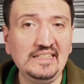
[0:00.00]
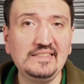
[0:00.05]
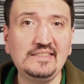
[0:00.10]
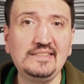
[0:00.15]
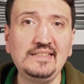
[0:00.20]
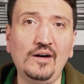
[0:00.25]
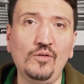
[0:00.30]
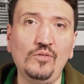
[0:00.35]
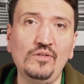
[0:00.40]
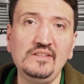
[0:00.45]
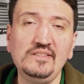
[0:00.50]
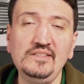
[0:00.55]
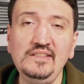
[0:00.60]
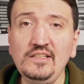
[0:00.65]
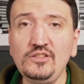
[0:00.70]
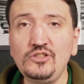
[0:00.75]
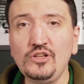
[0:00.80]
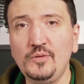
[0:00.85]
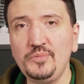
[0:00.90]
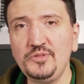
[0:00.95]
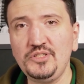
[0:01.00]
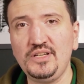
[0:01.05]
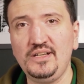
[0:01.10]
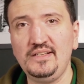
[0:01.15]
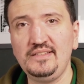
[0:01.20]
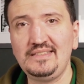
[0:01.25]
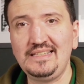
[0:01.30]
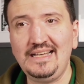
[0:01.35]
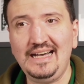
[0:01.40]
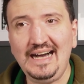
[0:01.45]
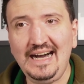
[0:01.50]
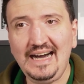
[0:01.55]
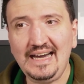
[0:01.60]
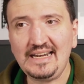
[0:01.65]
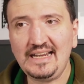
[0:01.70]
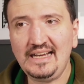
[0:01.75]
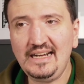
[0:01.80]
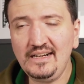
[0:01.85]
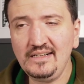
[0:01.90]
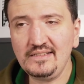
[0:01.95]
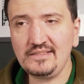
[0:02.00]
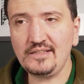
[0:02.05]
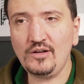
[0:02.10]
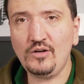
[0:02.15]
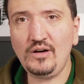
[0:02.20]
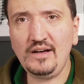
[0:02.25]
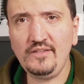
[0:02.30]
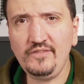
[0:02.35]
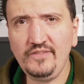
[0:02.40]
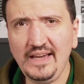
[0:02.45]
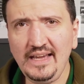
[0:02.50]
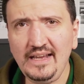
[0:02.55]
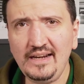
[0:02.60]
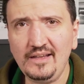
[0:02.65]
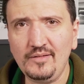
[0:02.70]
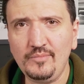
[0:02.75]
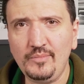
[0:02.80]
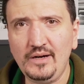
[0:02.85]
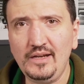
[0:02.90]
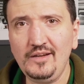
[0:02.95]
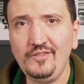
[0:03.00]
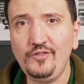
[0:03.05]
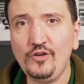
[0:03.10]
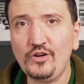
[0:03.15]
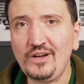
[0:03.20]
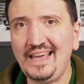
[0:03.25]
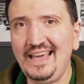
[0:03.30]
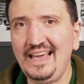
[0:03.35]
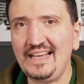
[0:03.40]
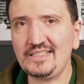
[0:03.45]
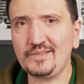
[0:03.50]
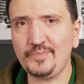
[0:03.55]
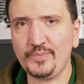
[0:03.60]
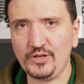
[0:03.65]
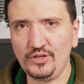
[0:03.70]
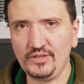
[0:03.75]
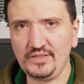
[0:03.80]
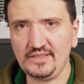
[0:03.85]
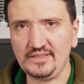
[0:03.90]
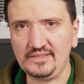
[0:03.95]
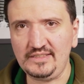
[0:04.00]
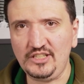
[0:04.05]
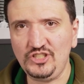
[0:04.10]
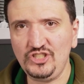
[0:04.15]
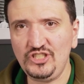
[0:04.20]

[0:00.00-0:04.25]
So these options are also available for X Pro 3,